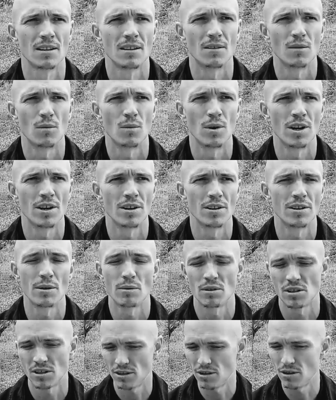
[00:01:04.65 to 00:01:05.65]
where there
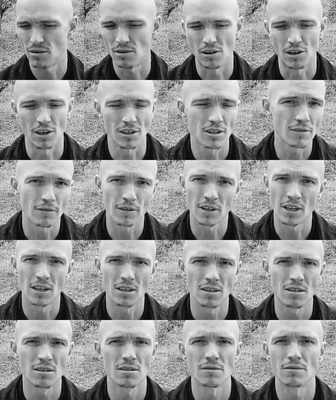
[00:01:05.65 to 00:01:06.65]
was, you know, lots of
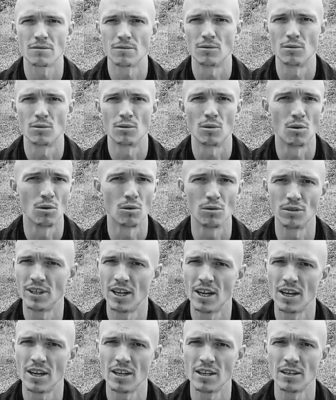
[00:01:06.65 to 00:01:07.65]
kids for the whole
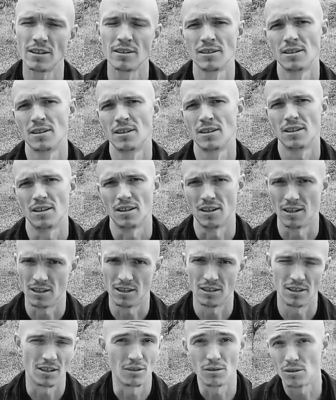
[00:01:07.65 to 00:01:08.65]
day and
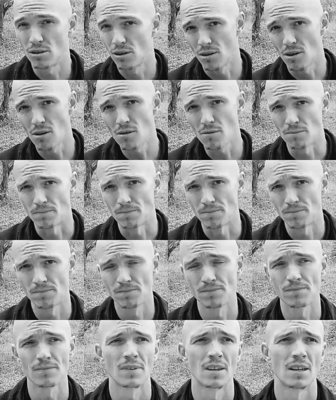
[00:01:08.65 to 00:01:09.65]
then you'll go home.
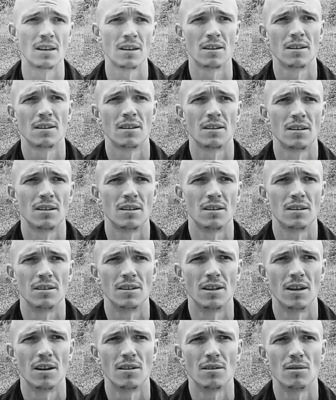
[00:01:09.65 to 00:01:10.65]

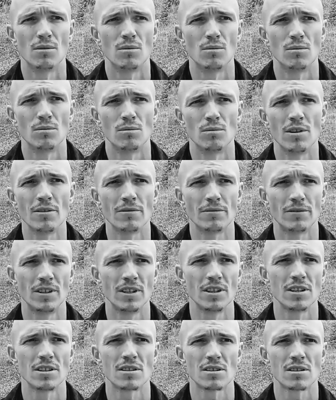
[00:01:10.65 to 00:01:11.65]
Now with
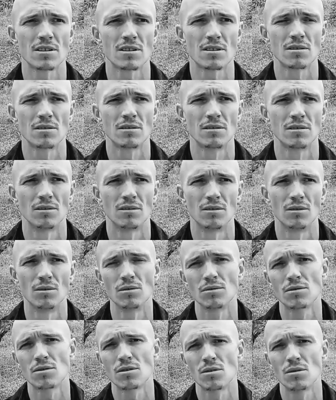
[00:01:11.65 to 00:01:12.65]
this,
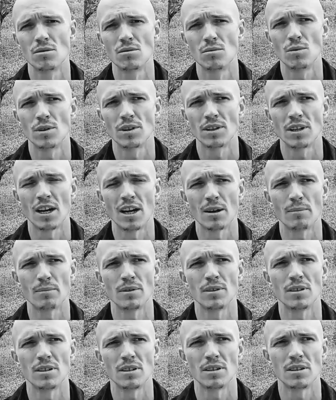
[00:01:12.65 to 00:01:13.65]
also what
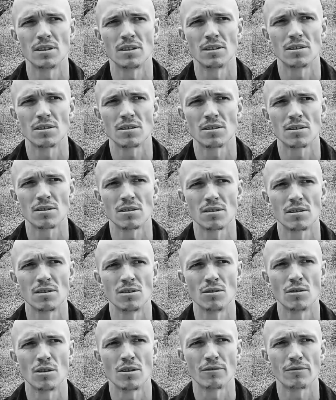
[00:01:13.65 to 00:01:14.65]
happened is
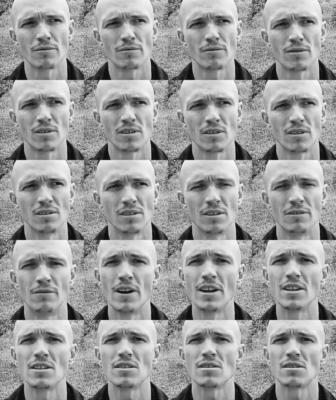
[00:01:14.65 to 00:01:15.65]
you have
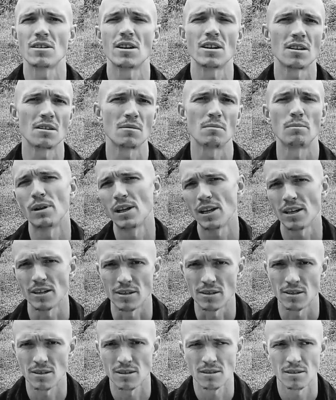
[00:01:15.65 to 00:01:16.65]
events taking
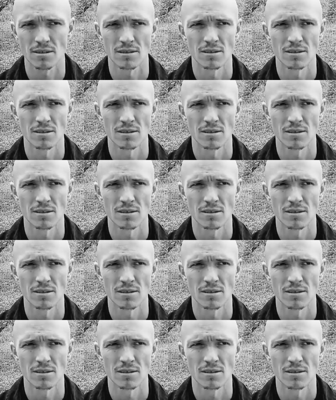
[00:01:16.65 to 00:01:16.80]
place